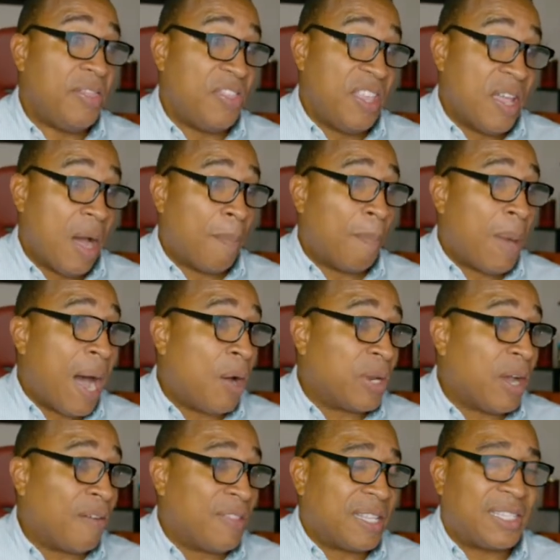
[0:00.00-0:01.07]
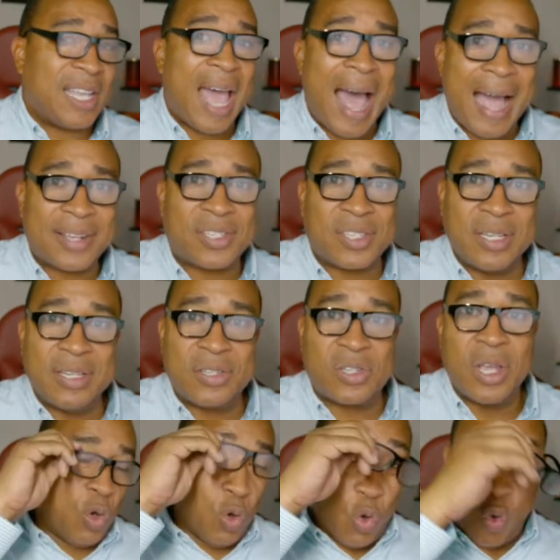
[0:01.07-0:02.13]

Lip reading: The amount of the taxes.